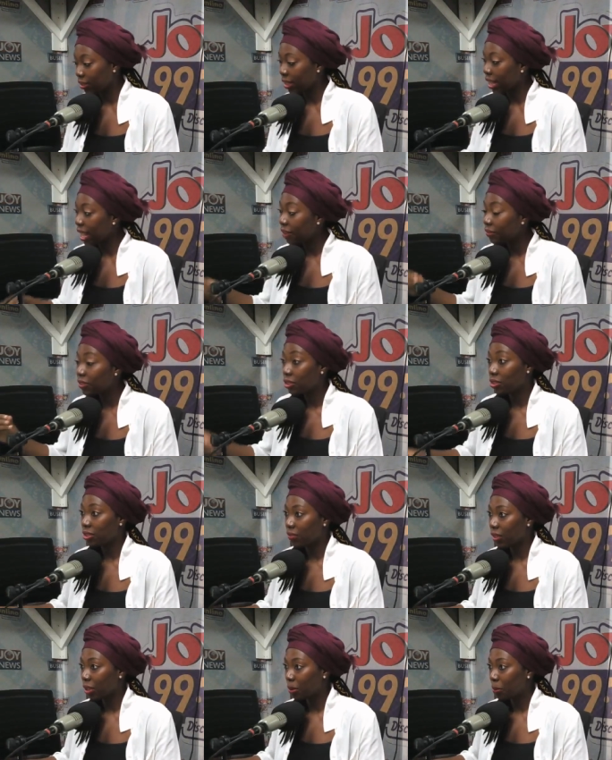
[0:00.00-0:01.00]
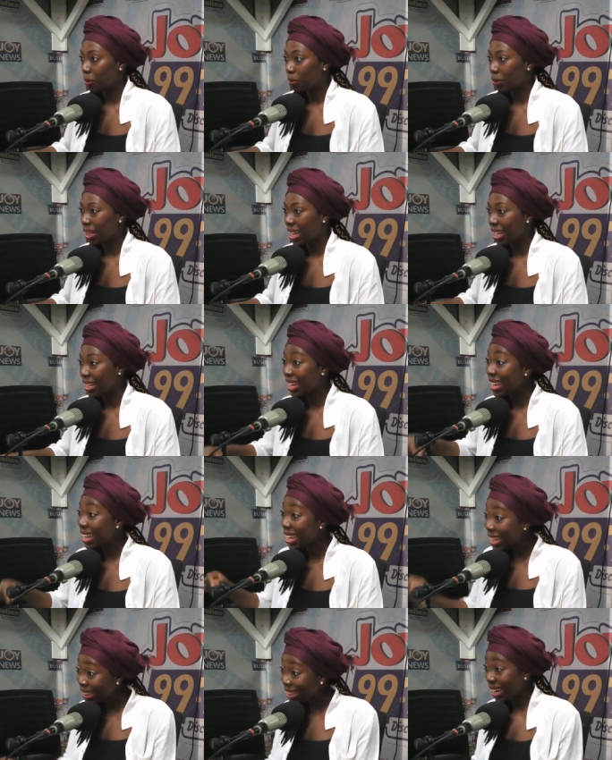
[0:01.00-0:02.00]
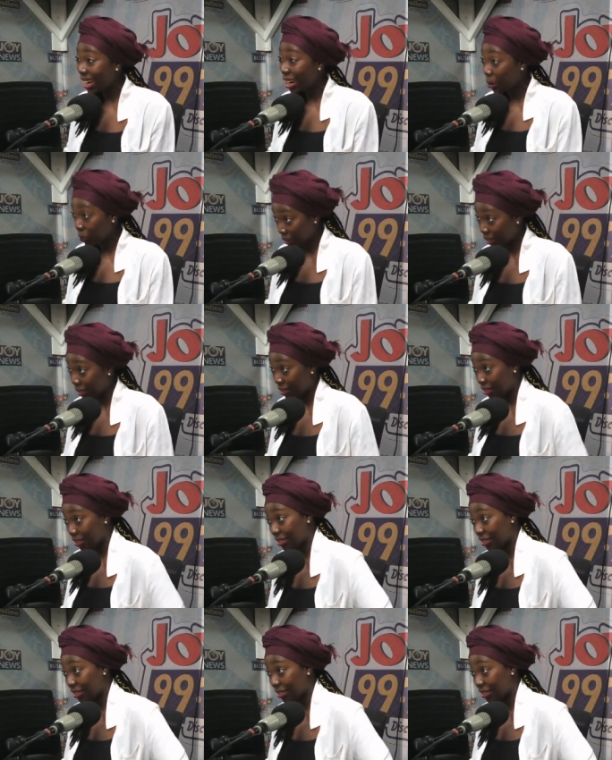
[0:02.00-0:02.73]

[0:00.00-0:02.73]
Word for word: they have their development plan in the airplane.